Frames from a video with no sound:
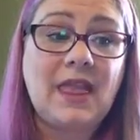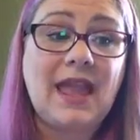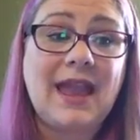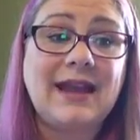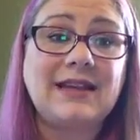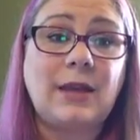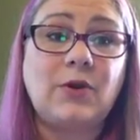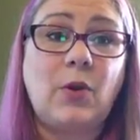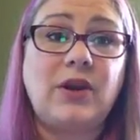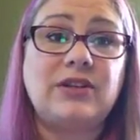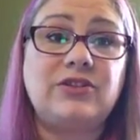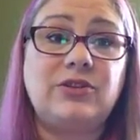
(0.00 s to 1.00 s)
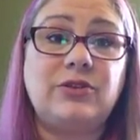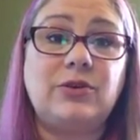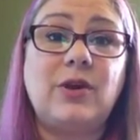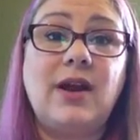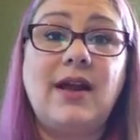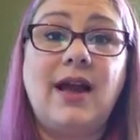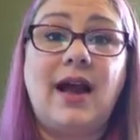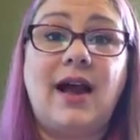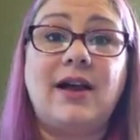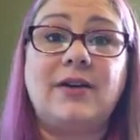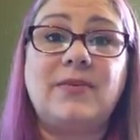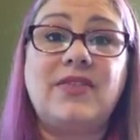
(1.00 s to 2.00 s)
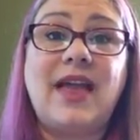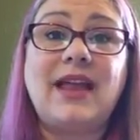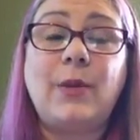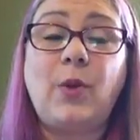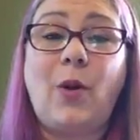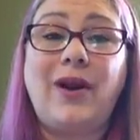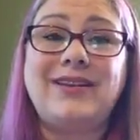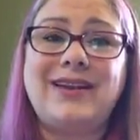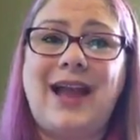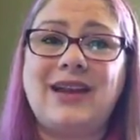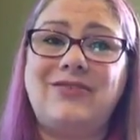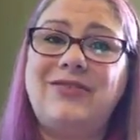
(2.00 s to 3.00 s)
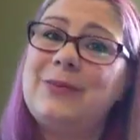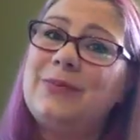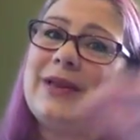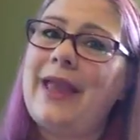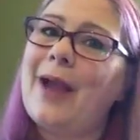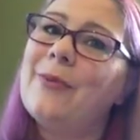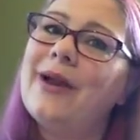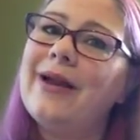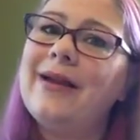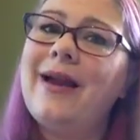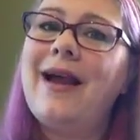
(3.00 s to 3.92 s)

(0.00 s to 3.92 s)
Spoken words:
And I'm going to, then I'm going to kind of flip the camera